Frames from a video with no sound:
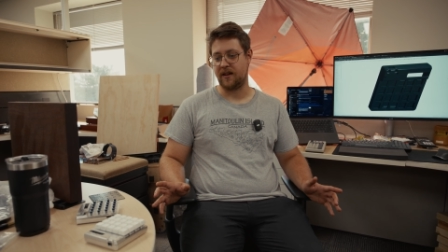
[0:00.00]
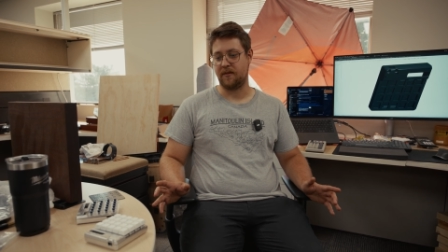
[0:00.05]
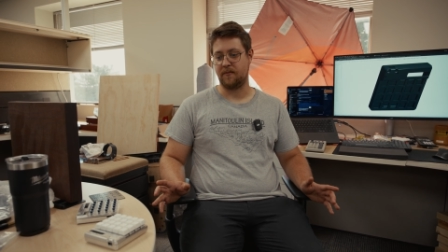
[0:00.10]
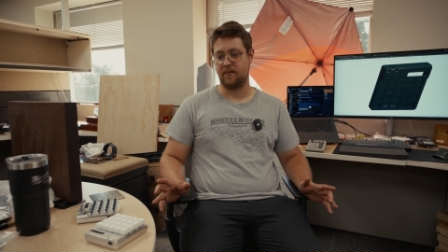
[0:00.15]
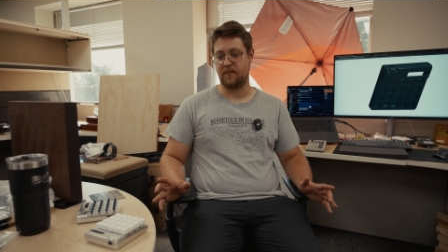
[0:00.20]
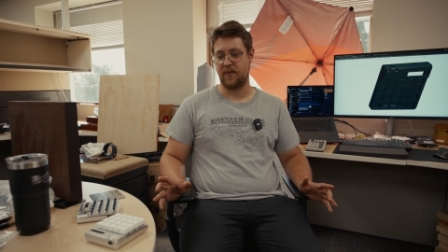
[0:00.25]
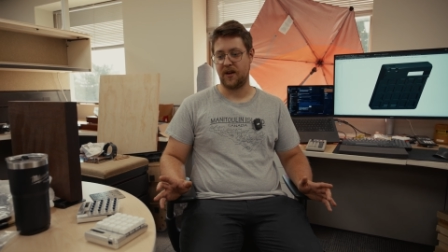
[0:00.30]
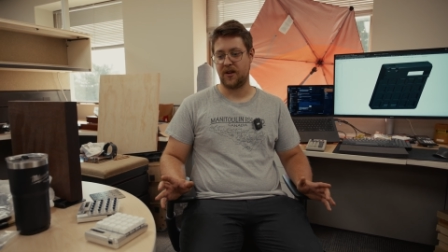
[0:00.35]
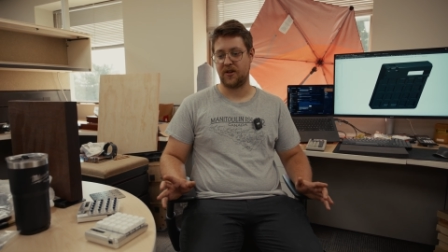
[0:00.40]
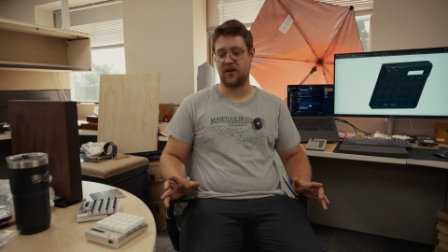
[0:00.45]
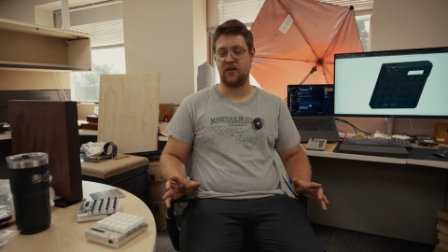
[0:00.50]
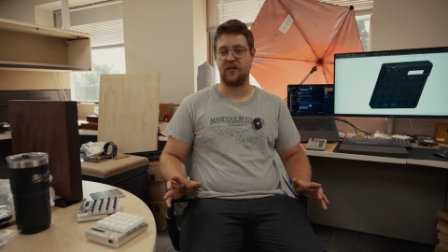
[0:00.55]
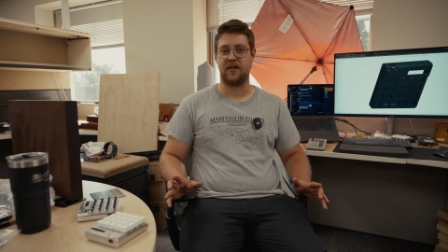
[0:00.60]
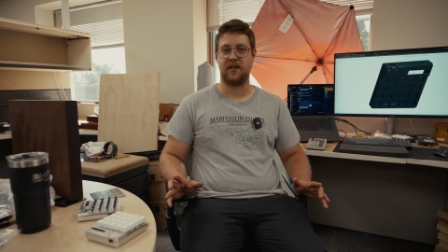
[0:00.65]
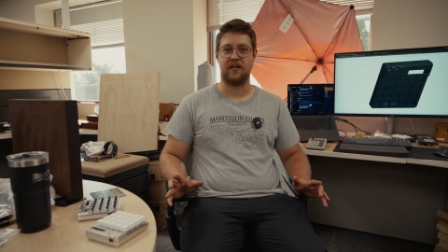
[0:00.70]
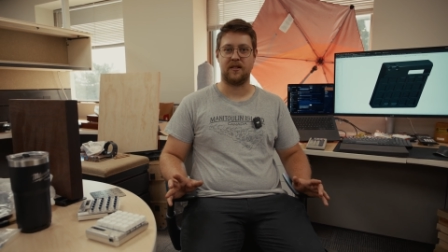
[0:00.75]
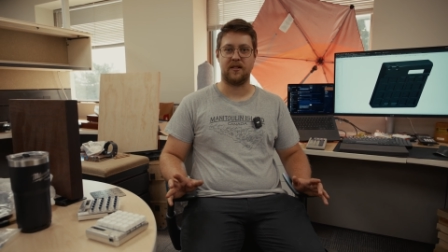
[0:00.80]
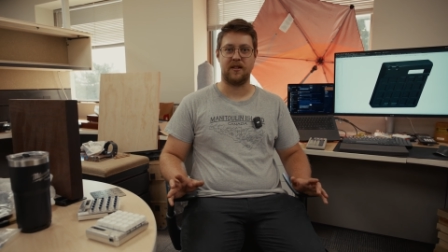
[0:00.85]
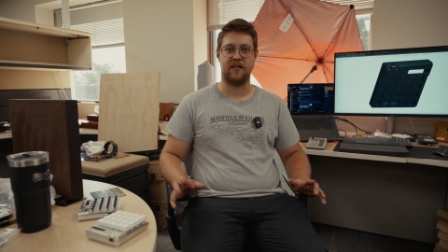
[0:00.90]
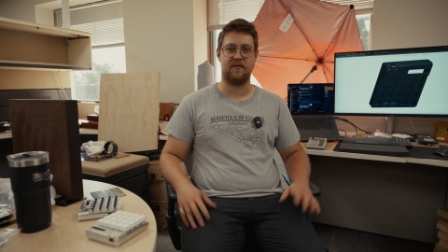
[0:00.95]
Make sure
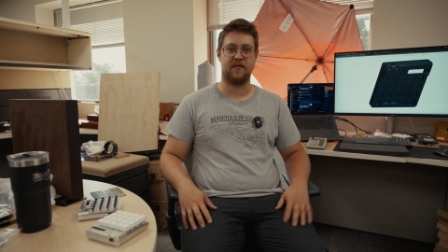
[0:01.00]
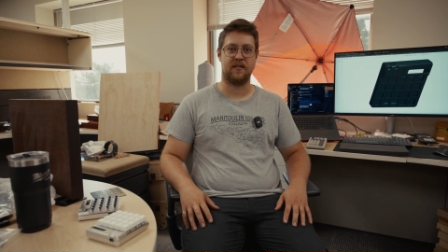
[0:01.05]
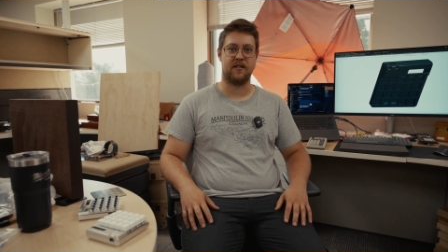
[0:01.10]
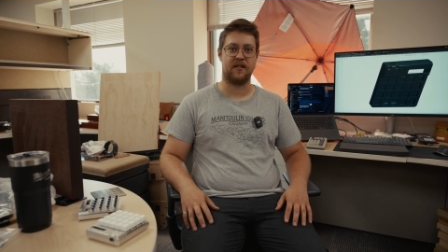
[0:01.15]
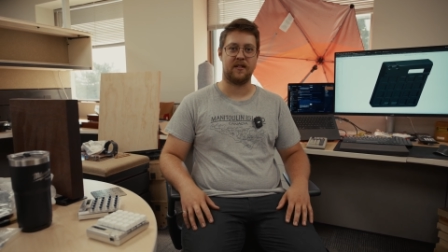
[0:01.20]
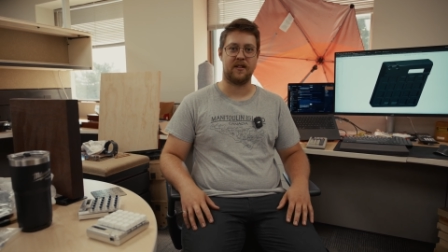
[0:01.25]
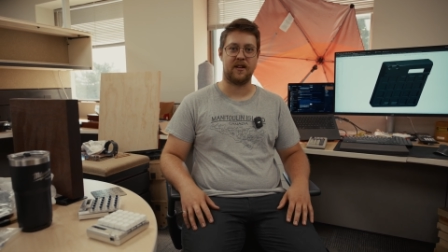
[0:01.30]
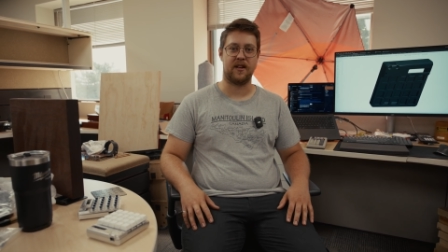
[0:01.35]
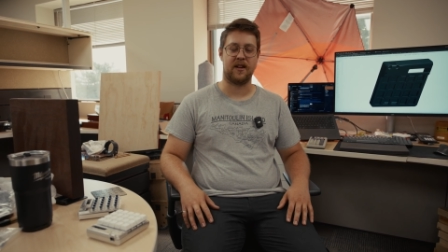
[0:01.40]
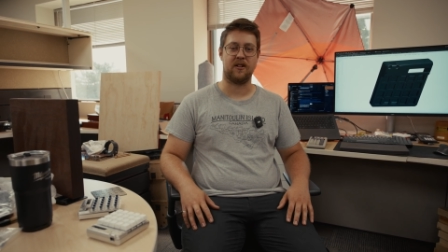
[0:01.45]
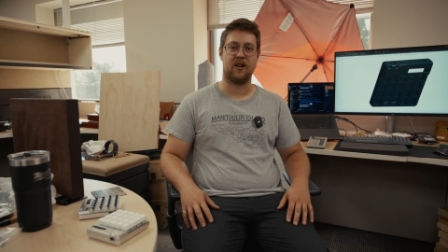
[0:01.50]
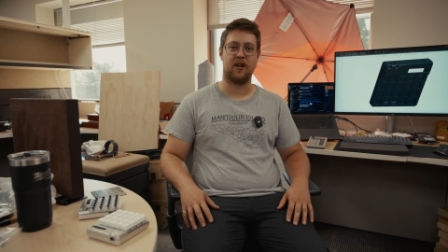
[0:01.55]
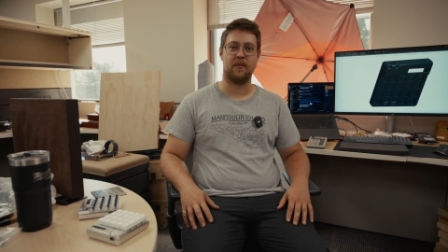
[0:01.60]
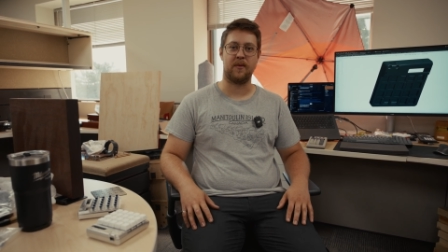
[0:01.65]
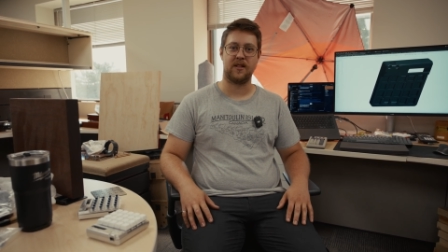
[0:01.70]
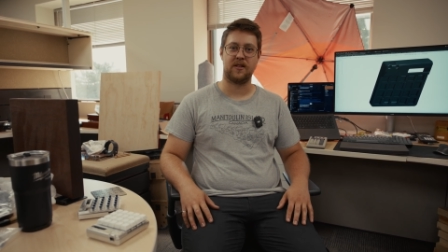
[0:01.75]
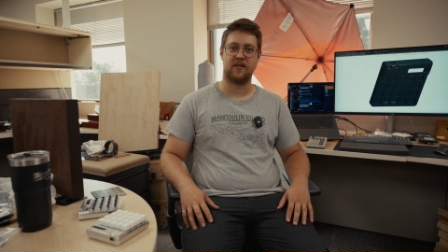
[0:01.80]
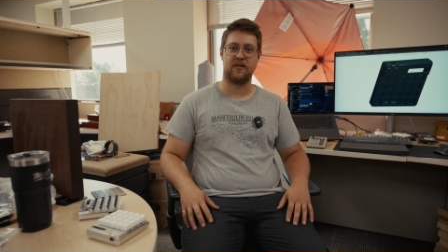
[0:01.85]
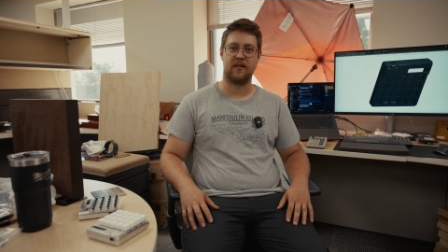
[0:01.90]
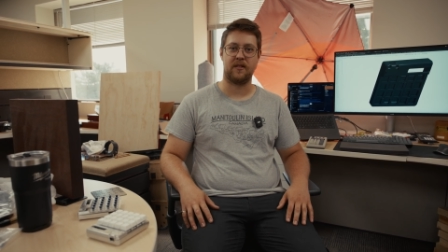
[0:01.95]
to leave any
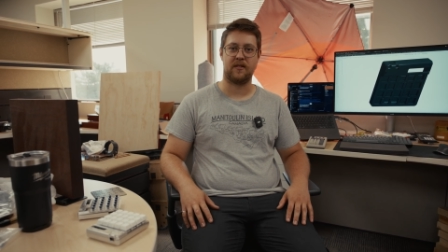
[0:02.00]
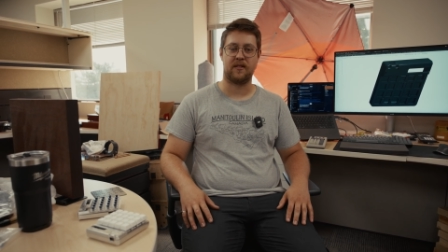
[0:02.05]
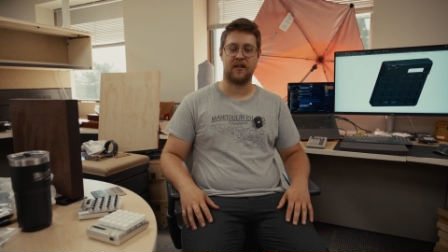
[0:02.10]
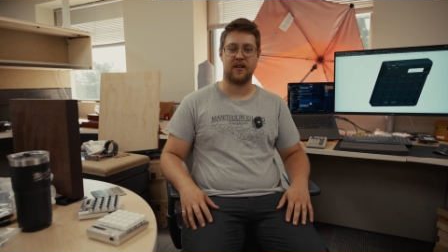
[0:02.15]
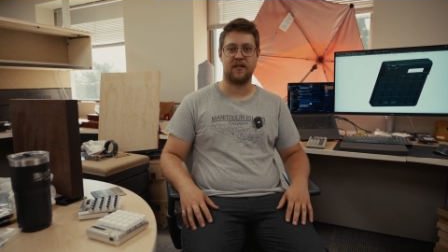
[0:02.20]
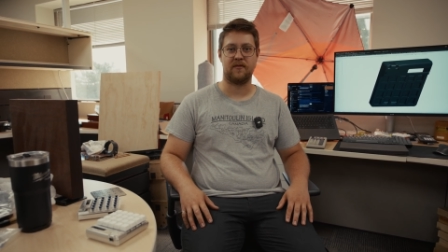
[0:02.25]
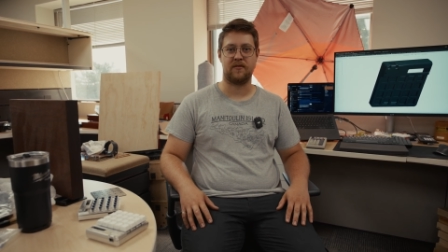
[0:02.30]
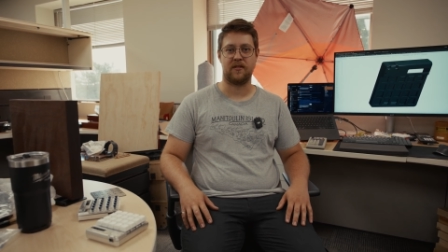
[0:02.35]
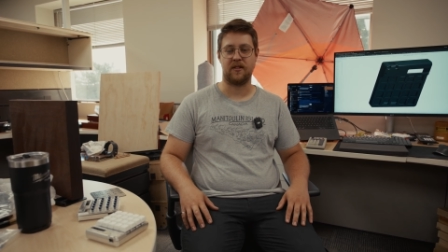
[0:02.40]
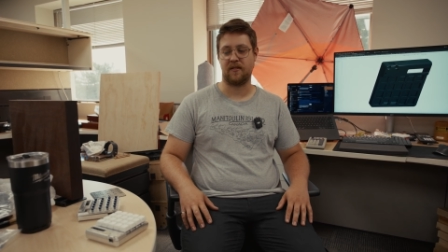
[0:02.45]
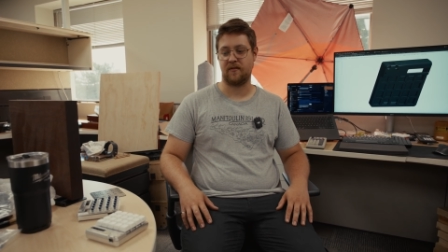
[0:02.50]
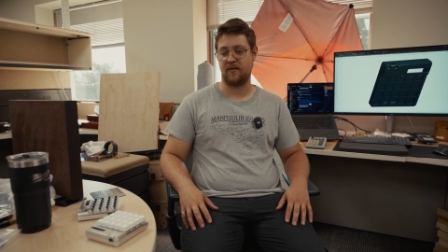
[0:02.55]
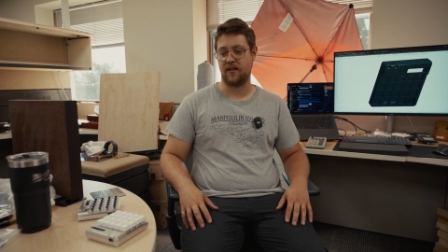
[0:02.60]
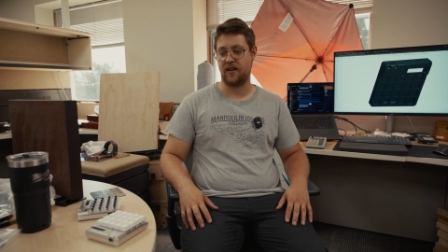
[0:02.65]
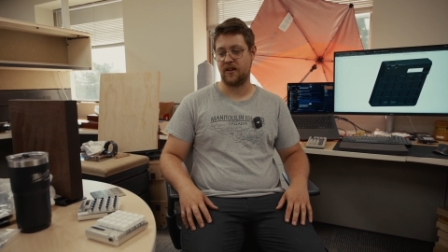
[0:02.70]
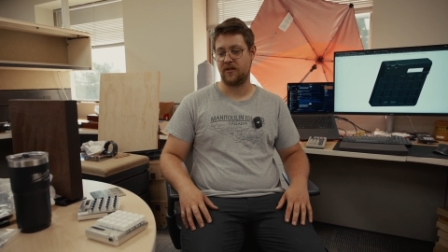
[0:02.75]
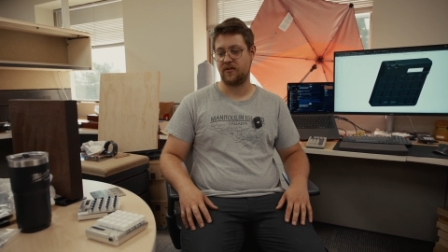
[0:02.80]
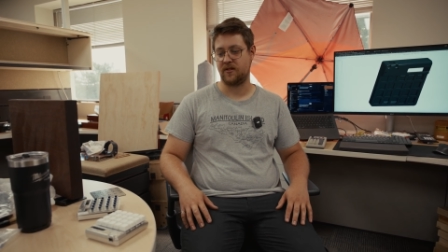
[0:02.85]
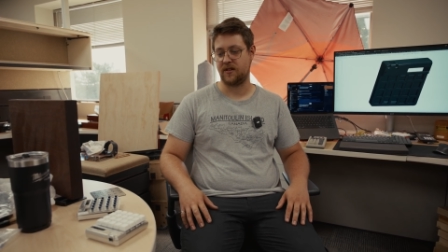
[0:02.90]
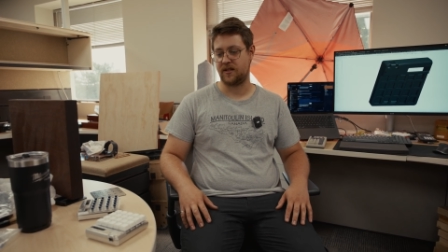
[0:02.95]
comments or anything if you have
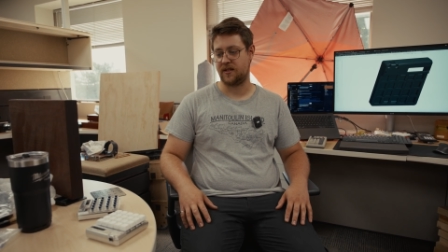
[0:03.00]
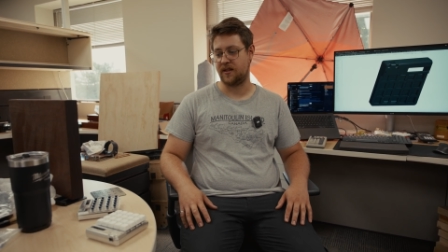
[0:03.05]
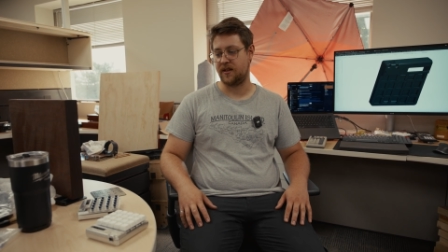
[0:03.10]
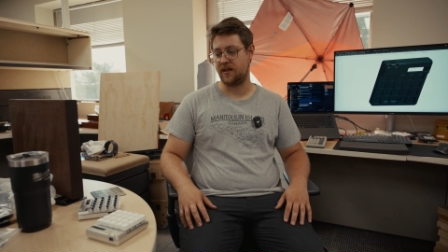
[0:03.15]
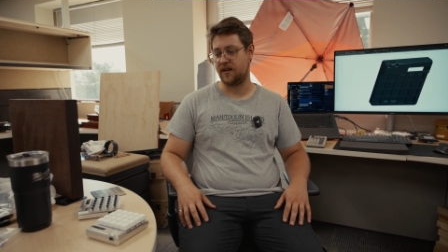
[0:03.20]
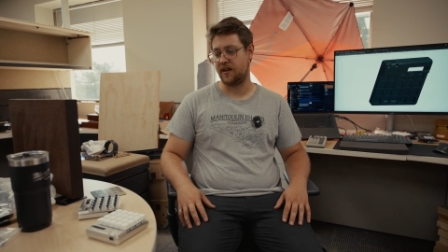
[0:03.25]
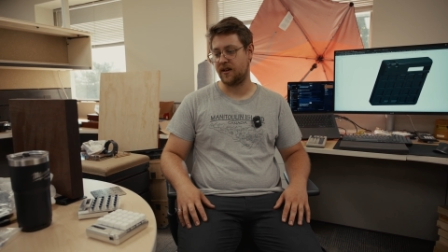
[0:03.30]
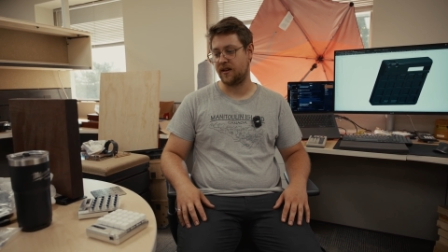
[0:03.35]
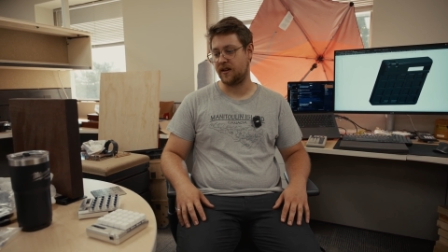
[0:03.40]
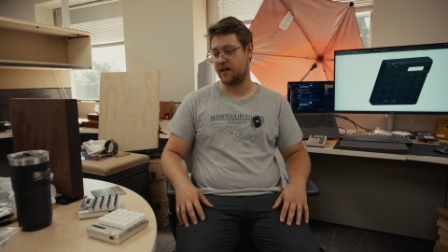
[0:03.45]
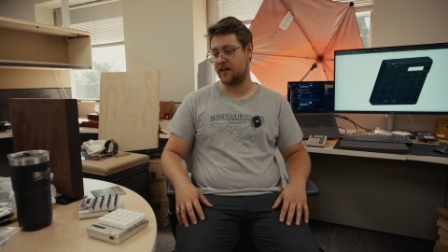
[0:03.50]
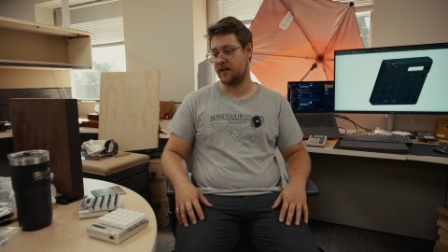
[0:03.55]
any interest in